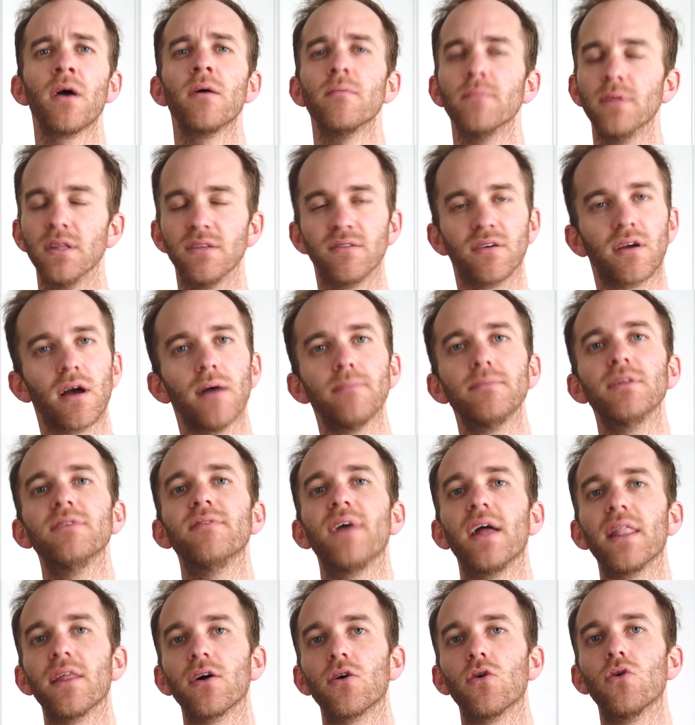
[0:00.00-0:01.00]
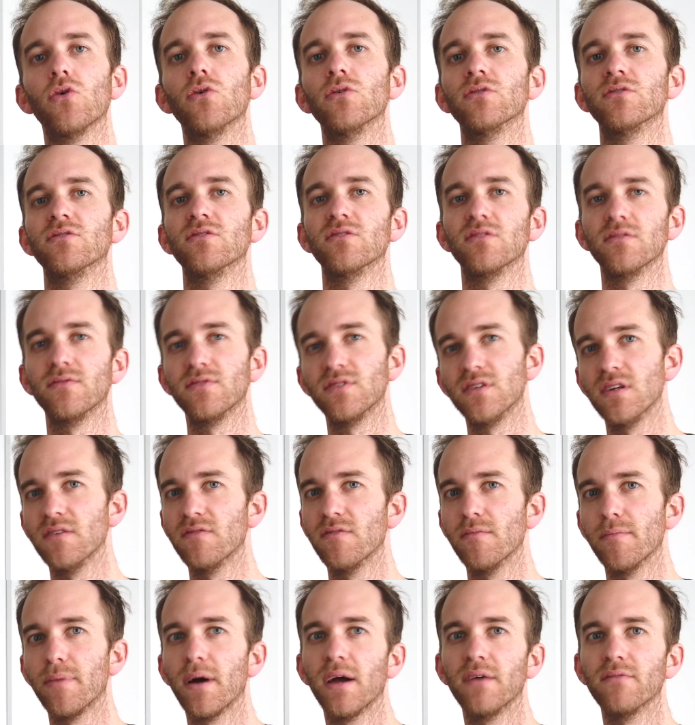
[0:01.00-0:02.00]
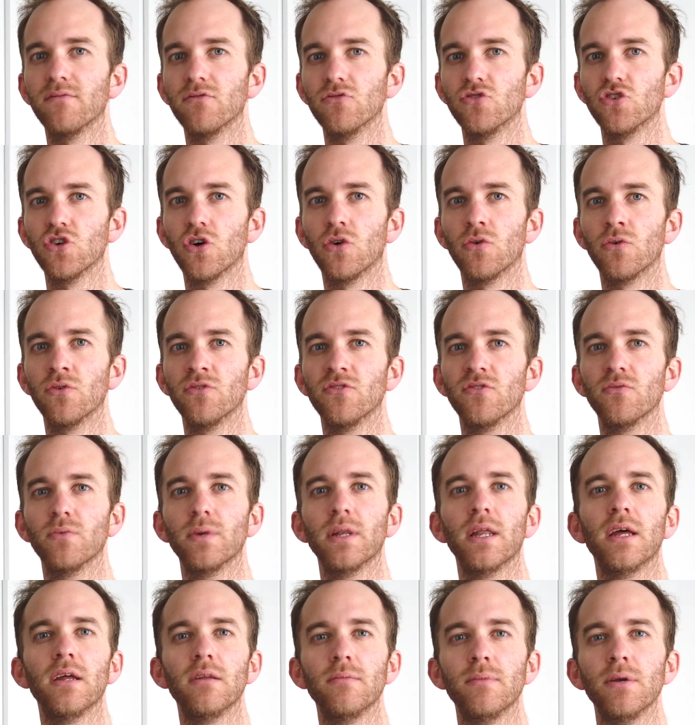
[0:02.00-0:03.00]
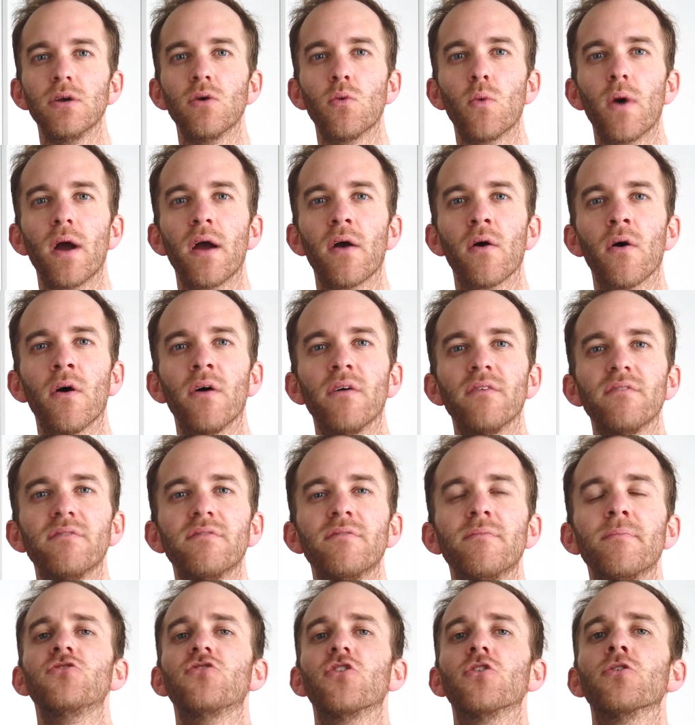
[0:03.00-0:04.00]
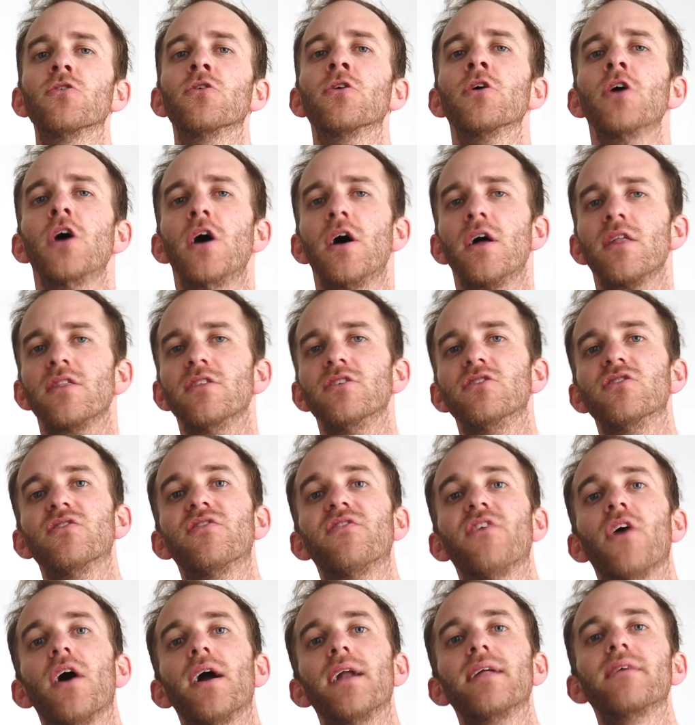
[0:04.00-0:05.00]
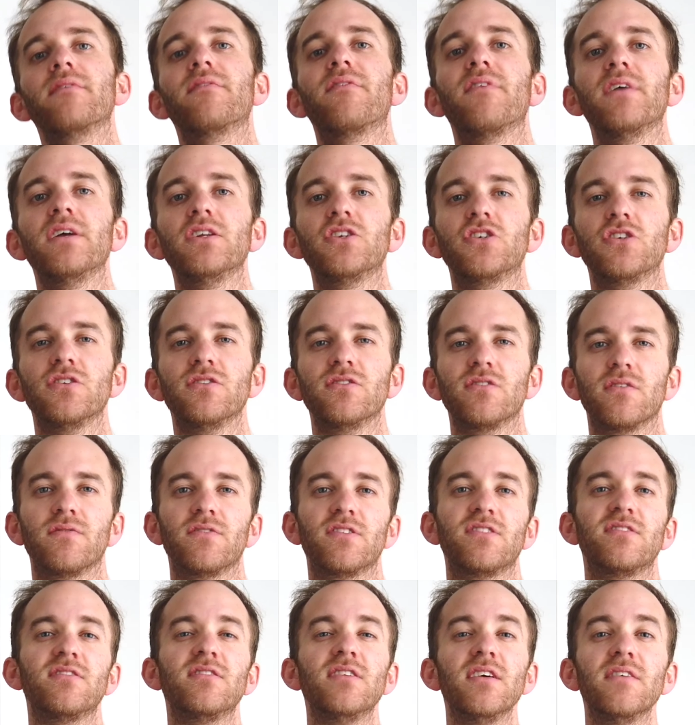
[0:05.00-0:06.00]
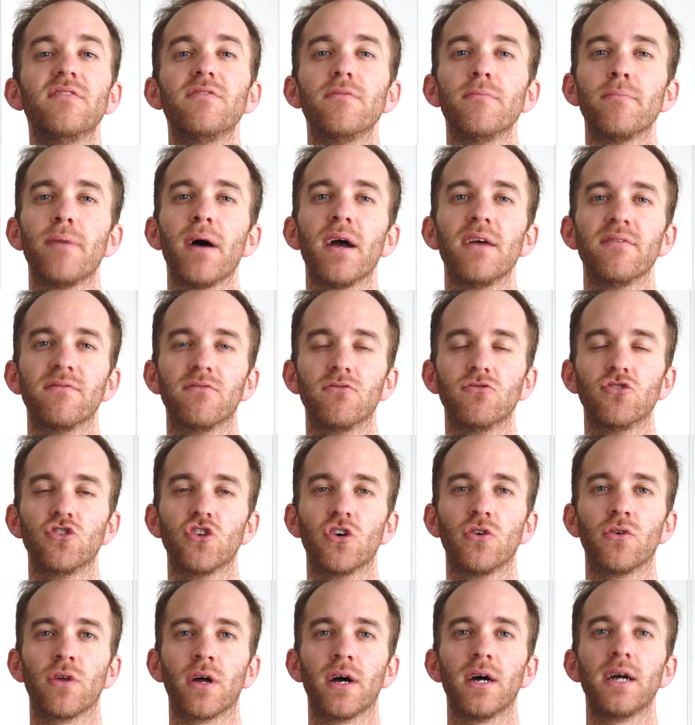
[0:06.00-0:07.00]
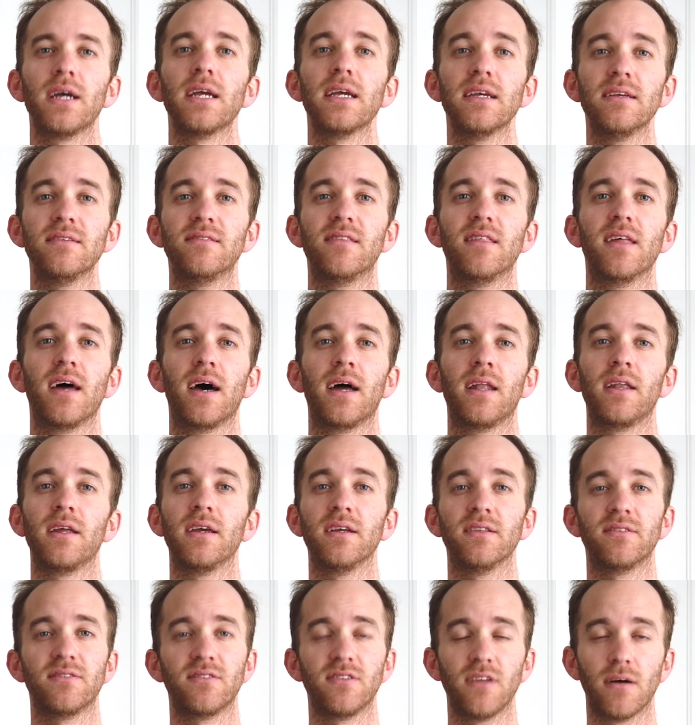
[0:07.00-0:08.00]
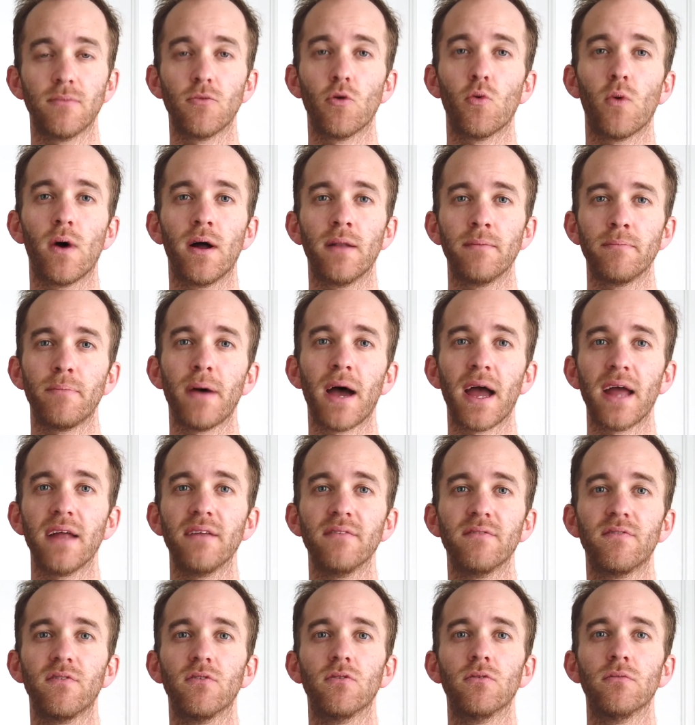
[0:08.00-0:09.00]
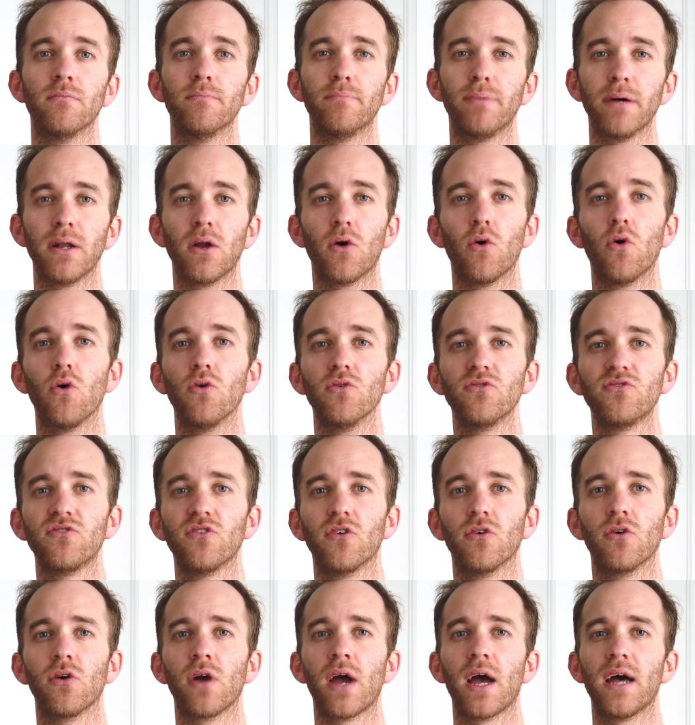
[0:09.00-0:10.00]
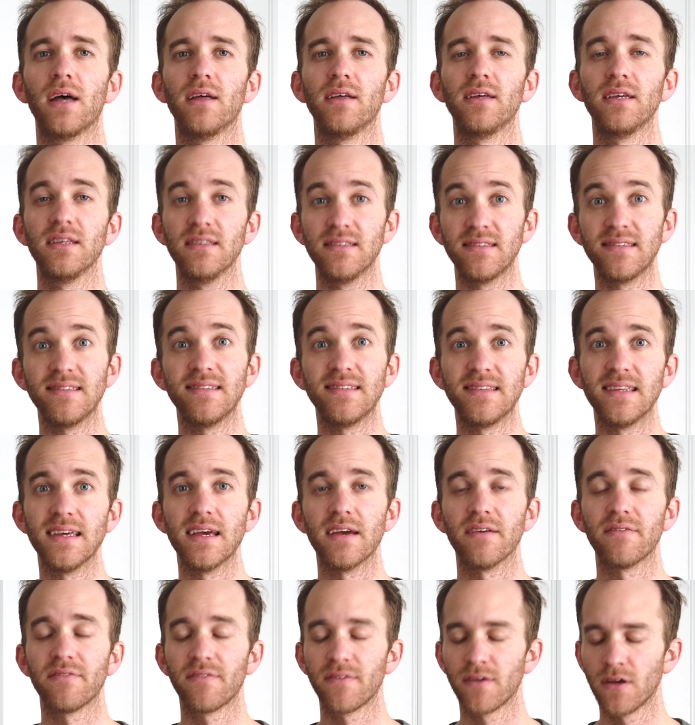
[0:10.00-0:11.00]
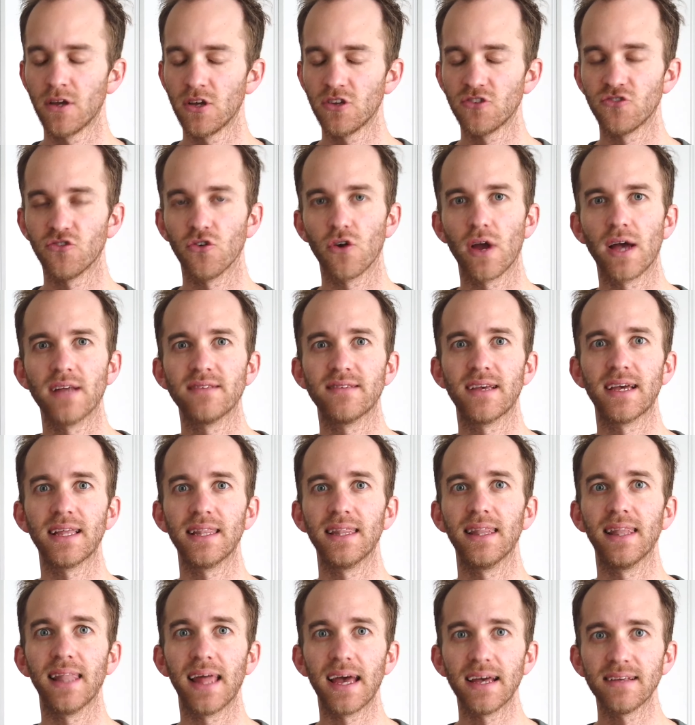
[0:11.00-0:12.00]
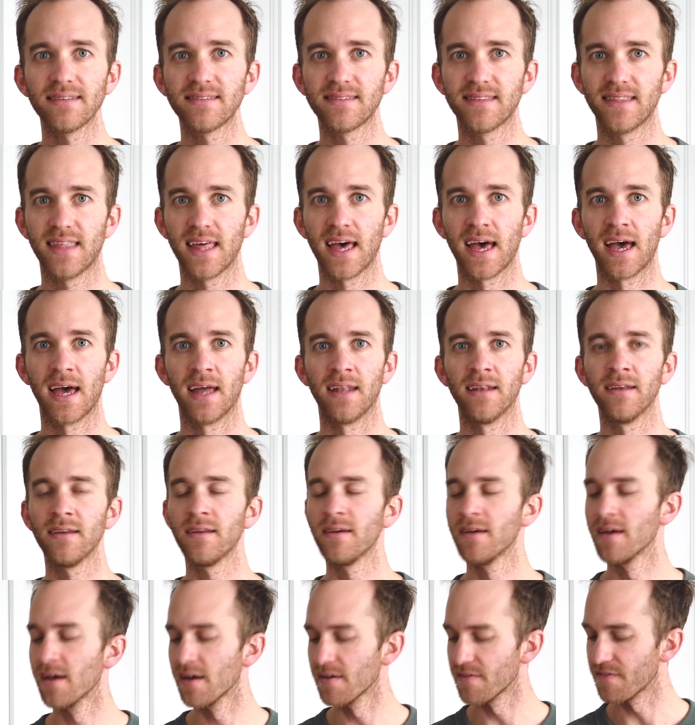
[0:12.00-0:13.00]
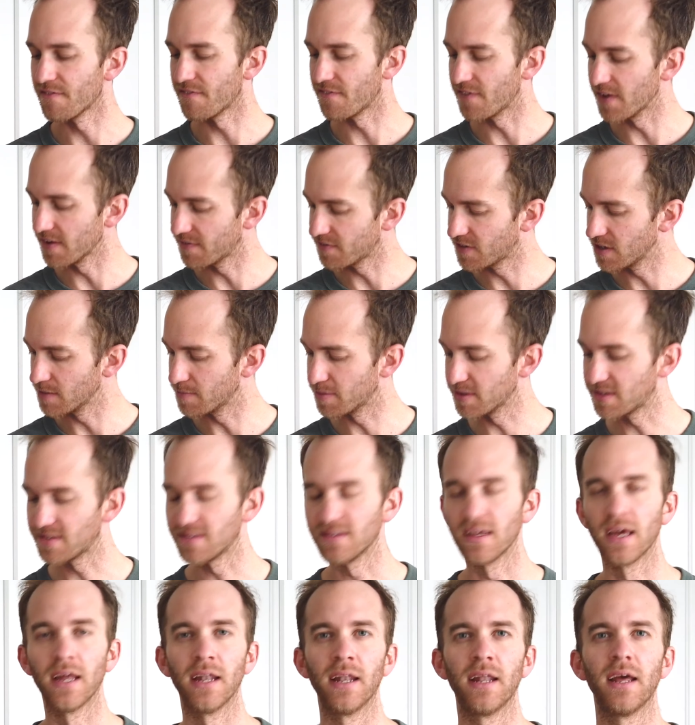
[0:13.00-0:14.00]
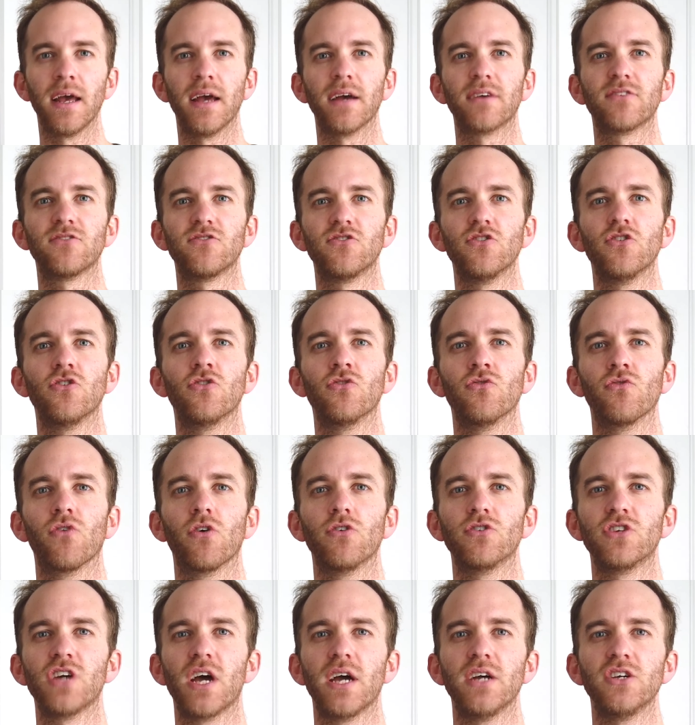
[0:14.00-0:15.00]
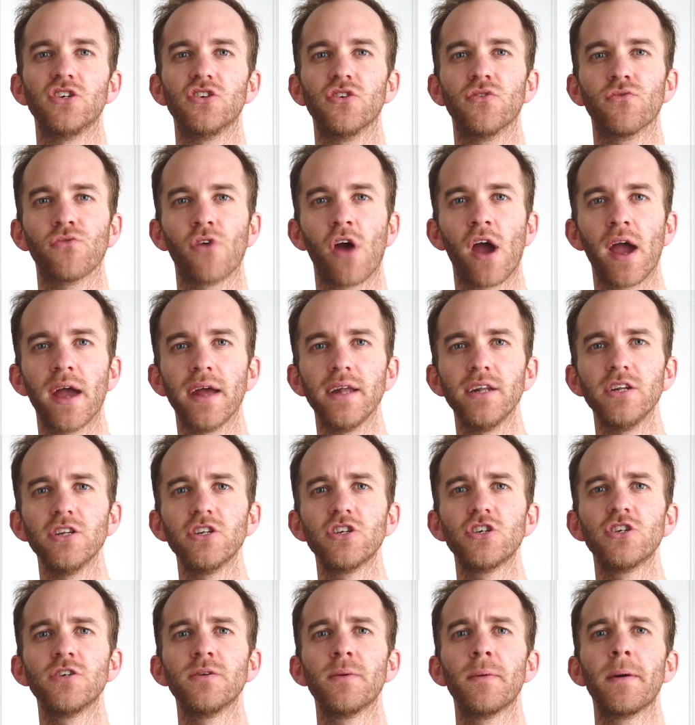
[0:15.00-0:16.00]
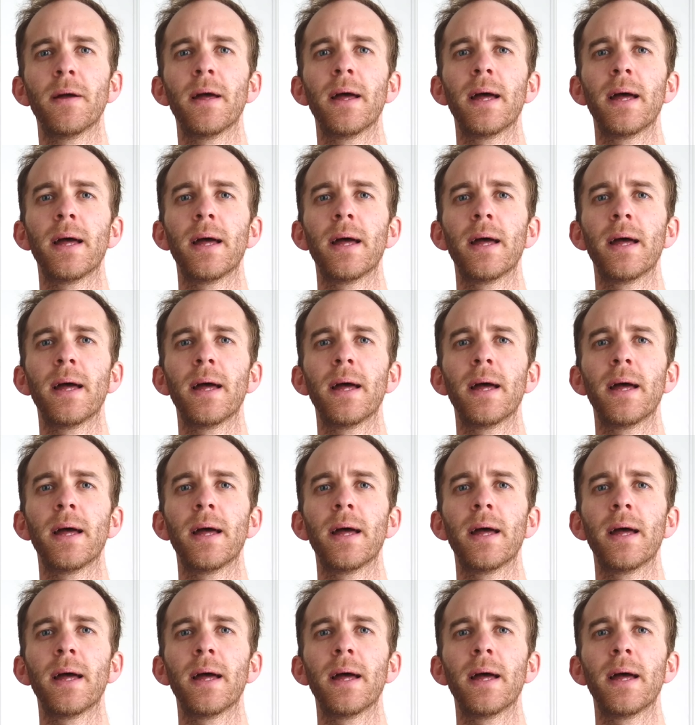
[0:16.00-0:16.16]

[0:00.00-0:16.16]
There's a couple of other causes of stiff and painful shoulders that we need to be aware of. So the defining features of a stiff and painful shoulder is that it's, number one, painful, but also is stiff. So it has a less than 50% external rotation range.